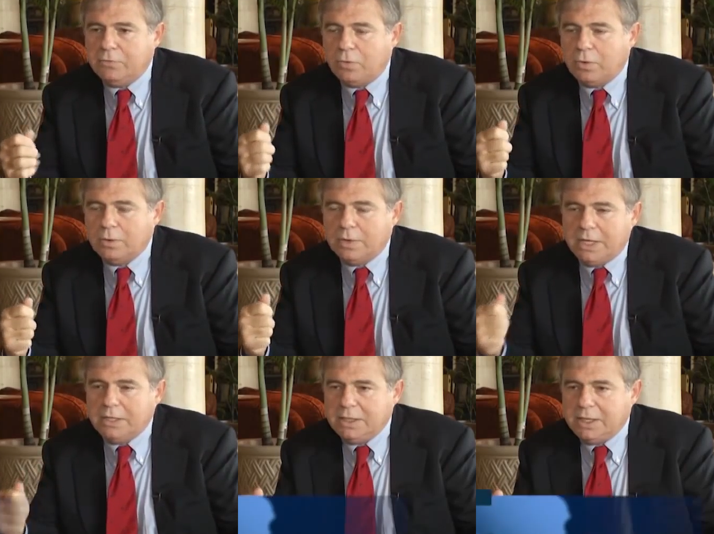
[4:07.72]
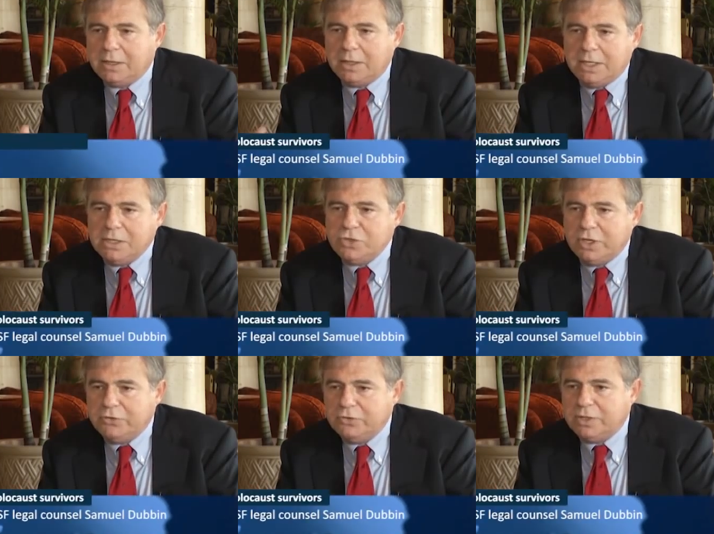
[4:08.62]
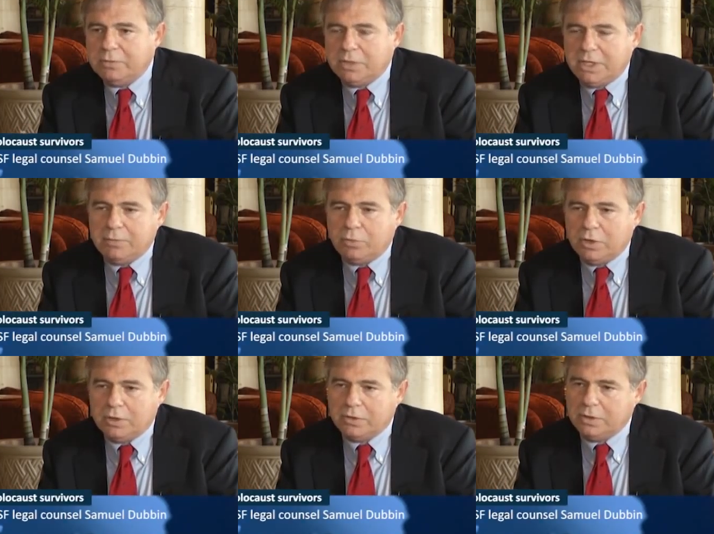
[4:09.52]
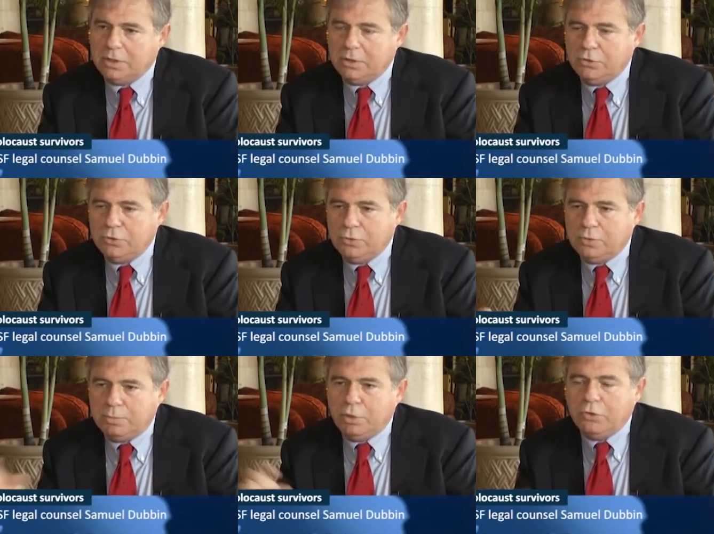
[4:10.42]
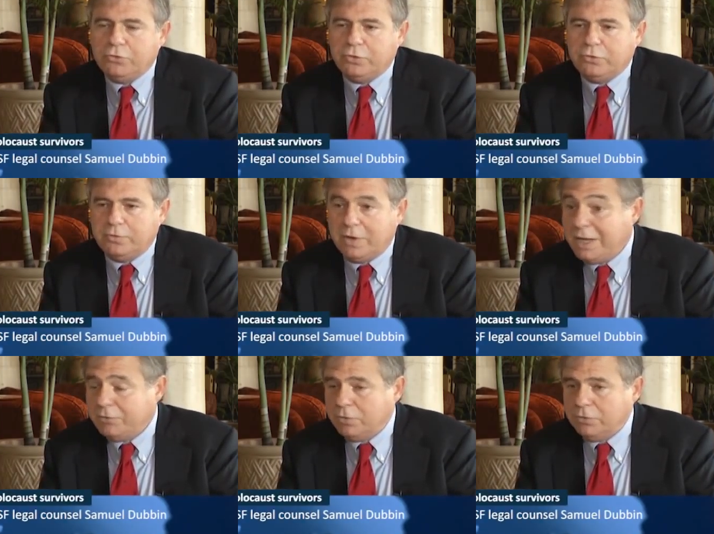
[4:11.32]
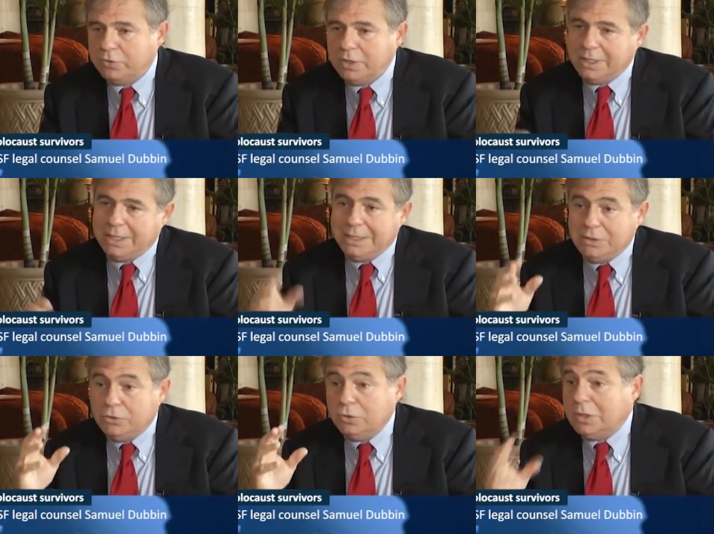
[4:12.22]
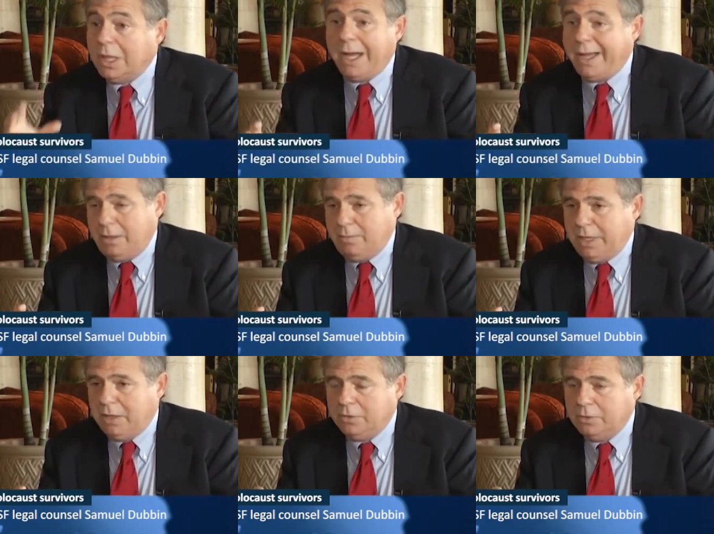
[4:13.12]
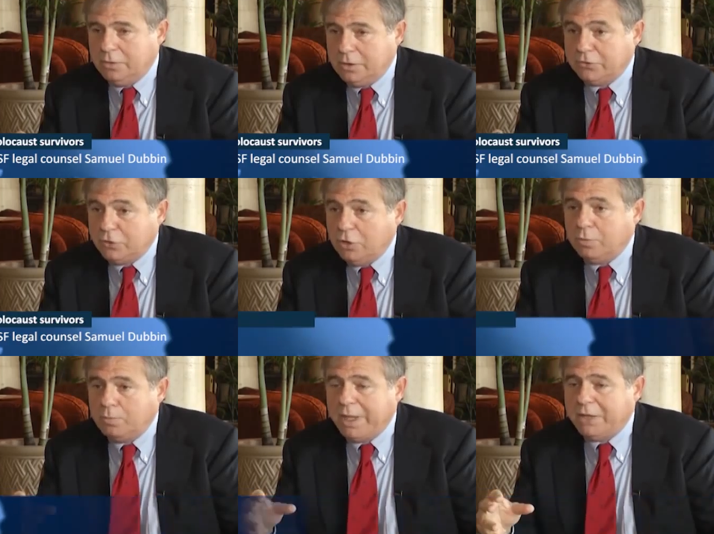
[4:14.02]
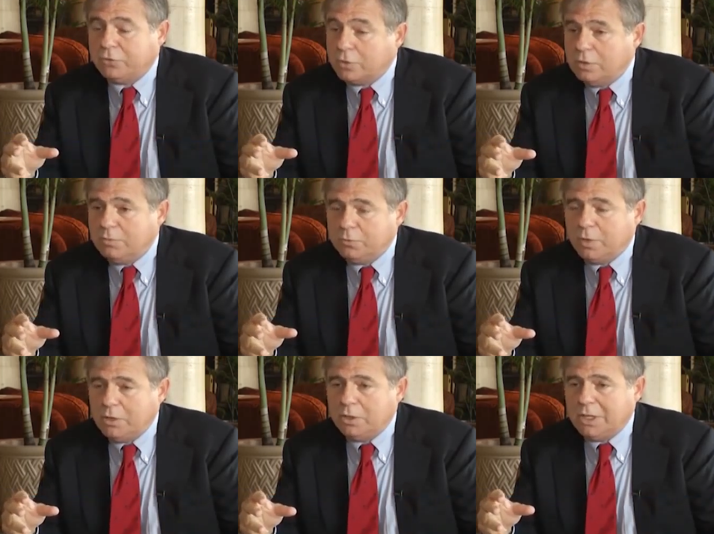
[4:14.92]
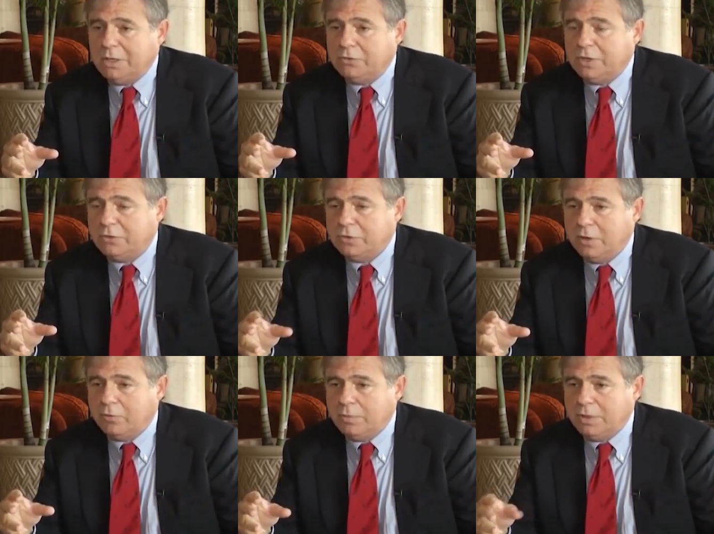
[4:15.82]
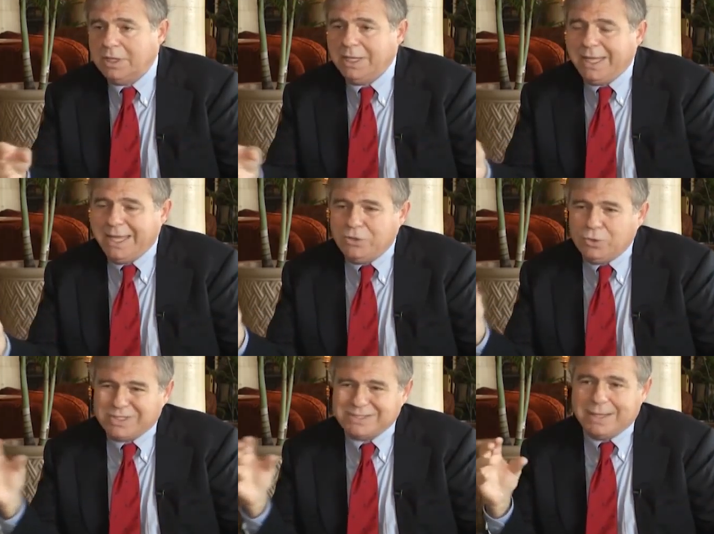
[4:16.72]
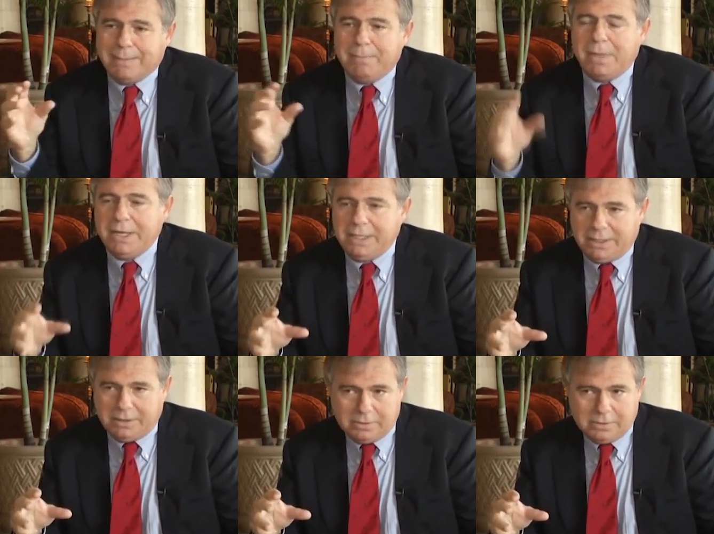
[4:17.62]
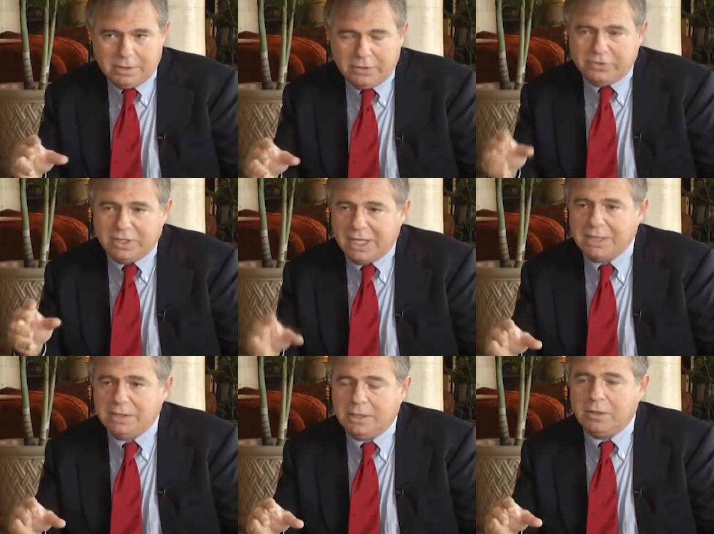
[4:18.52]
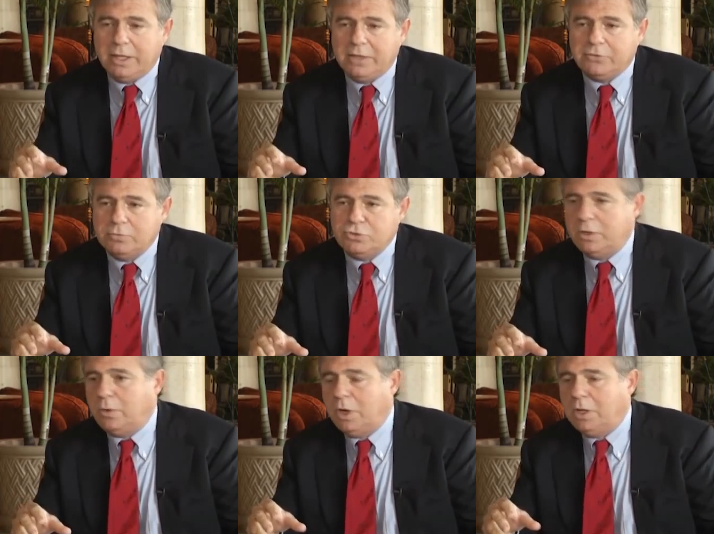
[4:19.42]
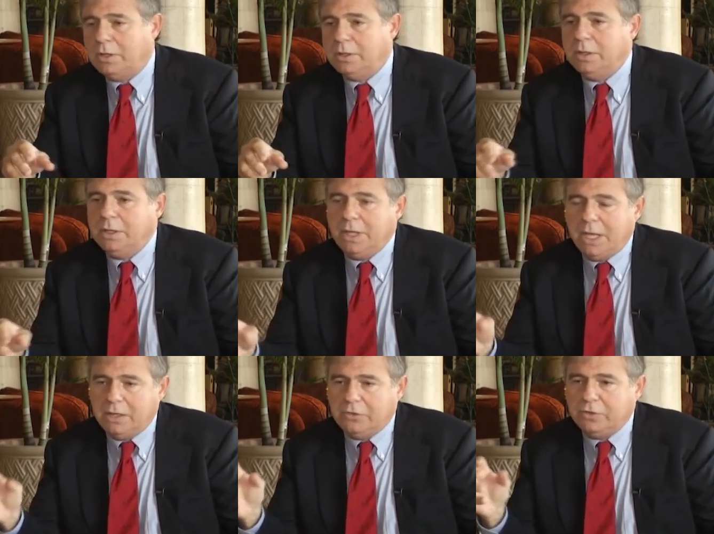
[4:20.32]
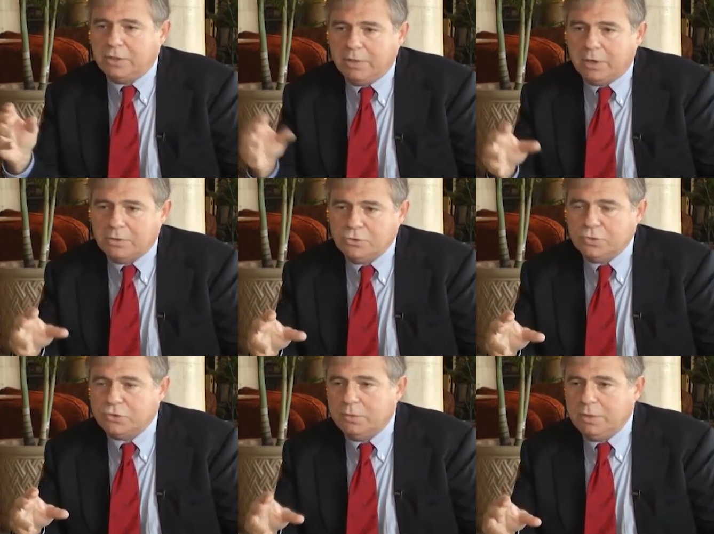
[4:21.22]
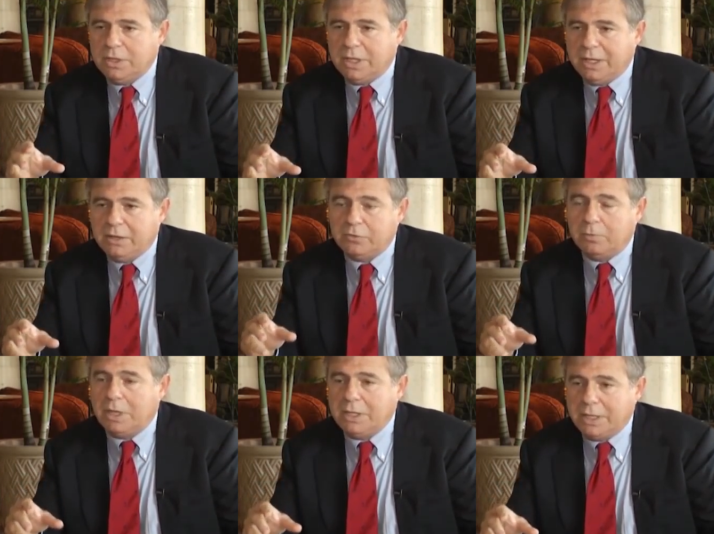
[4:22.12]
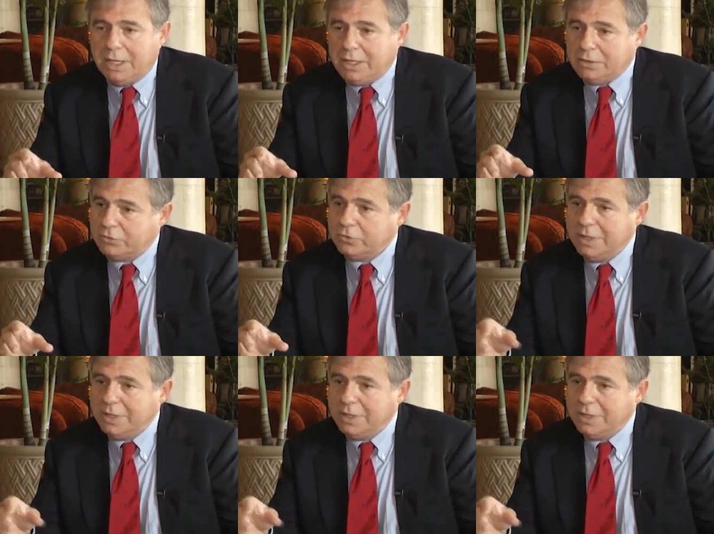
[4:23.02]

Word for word: For A D L and A J C and B'nai B'rith to oppose the survivors, to lie about the scope of past agreements by the United States government, and to accept money as the A D L has from Generali, and as the American Jewish Committee has from Allianz,